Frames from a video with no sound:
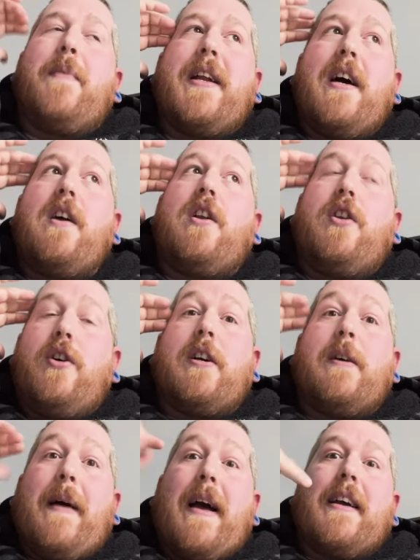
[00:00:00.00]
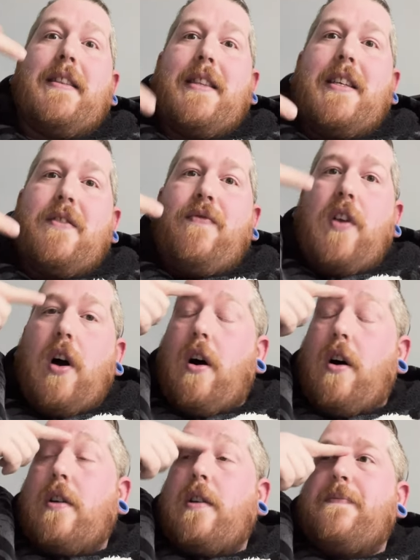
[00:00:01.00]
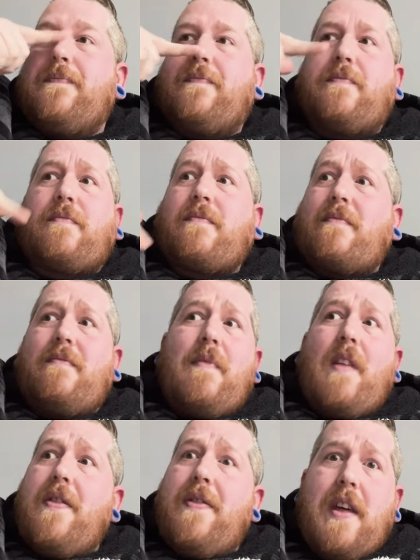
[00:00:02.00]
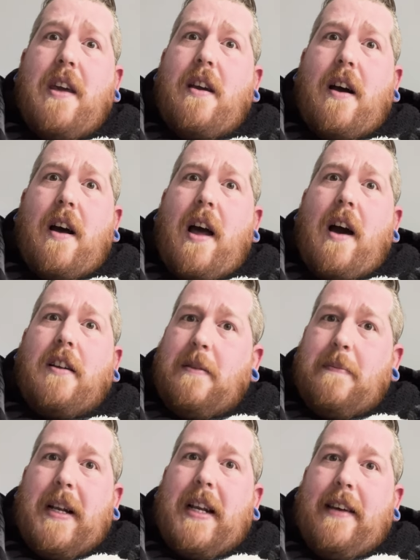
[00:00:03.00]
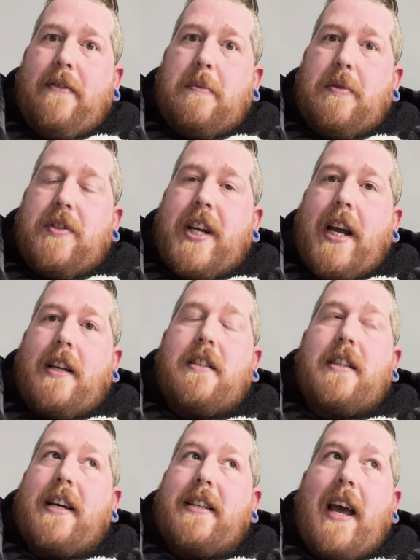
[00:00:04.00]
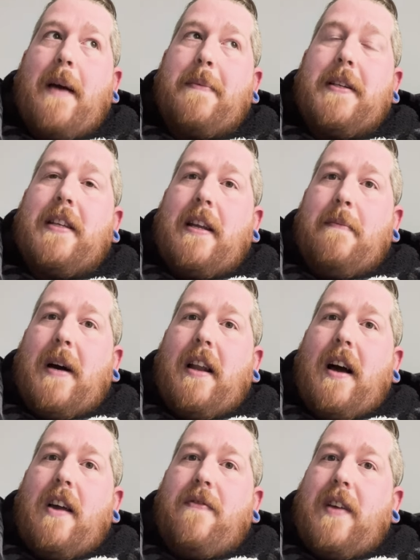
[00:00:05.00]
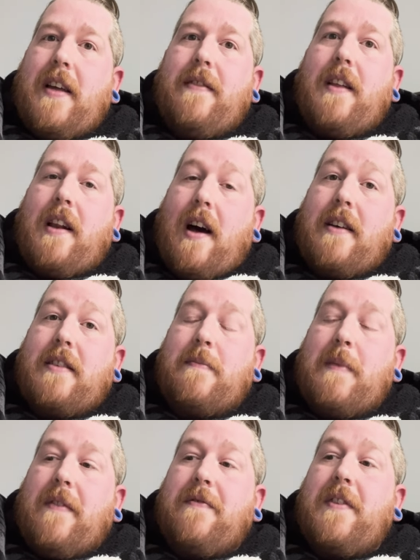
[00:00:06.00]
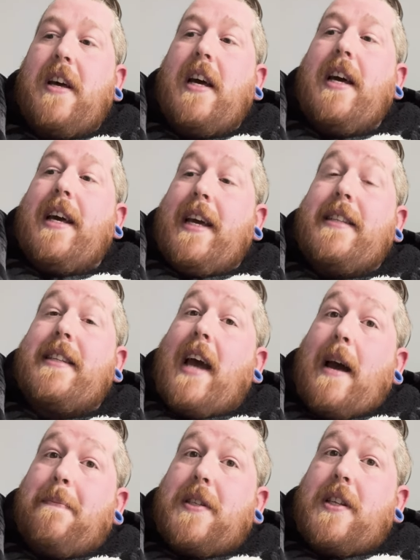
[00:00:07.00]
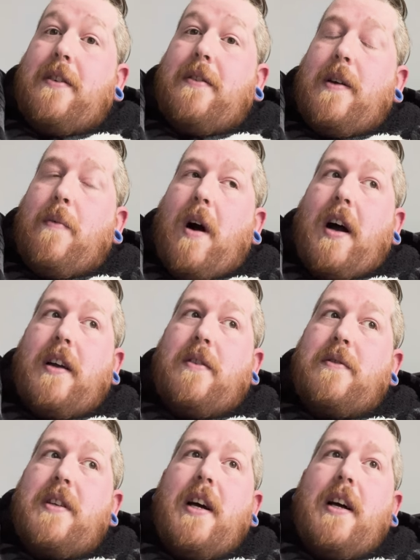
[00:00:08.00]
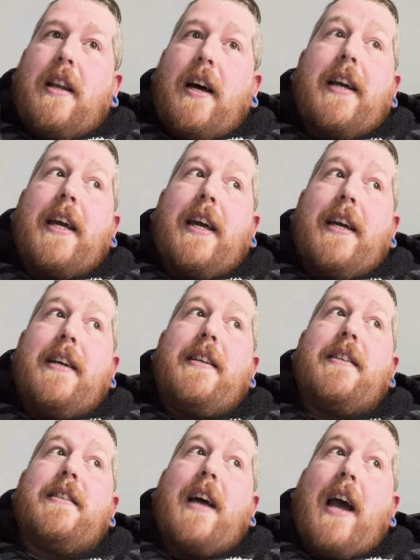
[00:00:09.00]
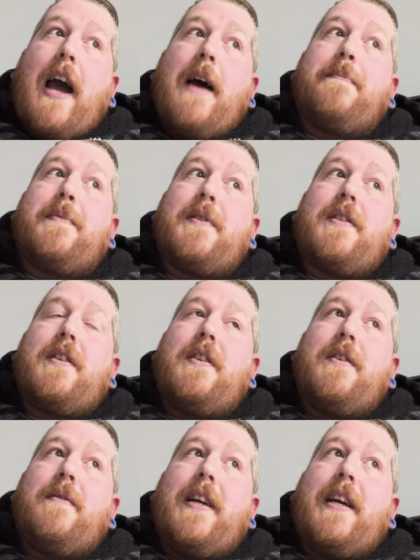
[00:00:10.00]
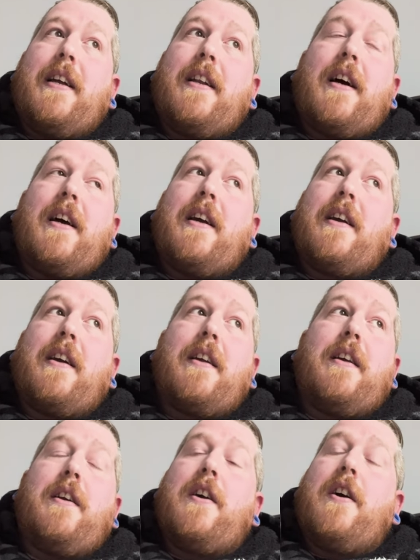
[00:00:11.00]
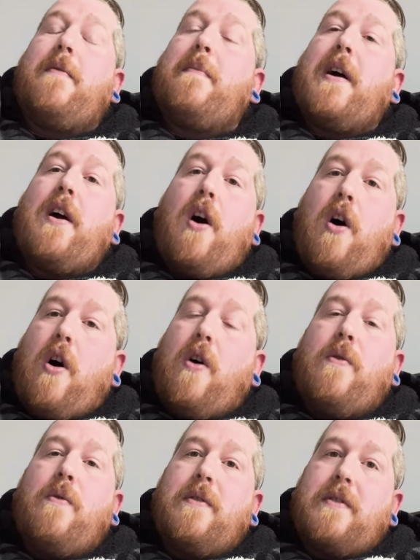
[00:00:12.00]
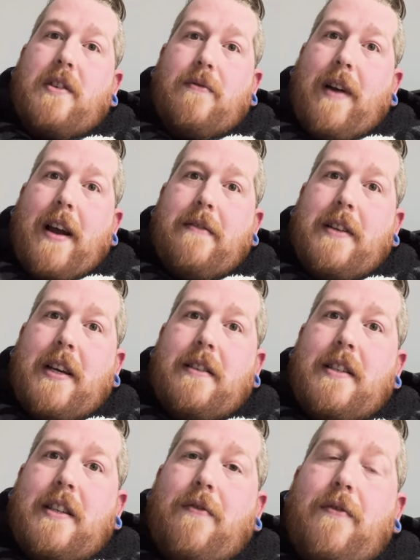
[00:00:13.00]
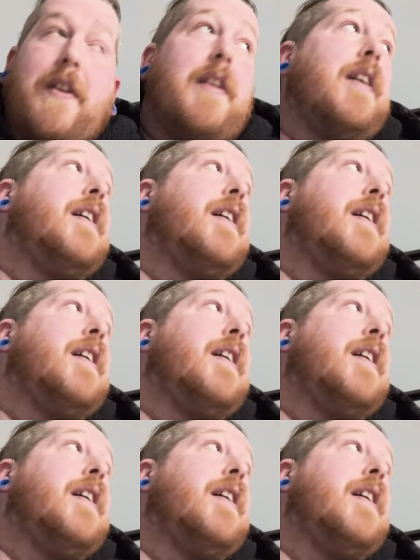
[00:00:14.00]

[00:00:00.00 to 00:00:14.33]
when I look back at this vlog, the unbelievable change that has happened in my life in the last month is absolutely wild. Like, it is absolutely, like, you know, my whole surroundings are different.